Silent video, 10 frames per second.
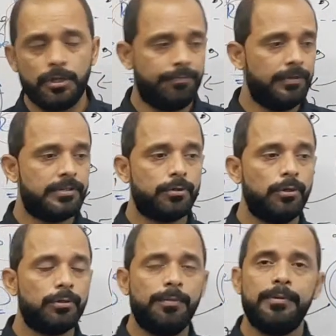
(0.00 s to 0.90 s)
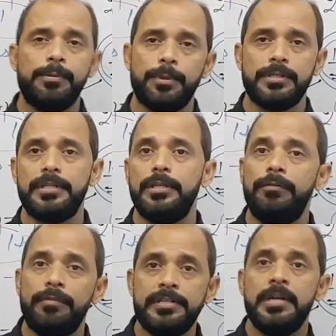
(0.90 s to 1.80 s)
So if it's going to be 50%,
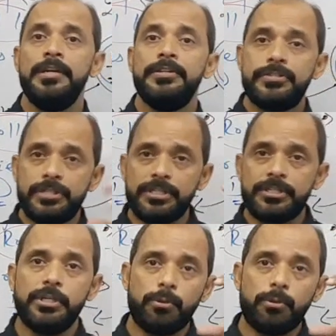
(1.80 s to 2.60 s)
even 60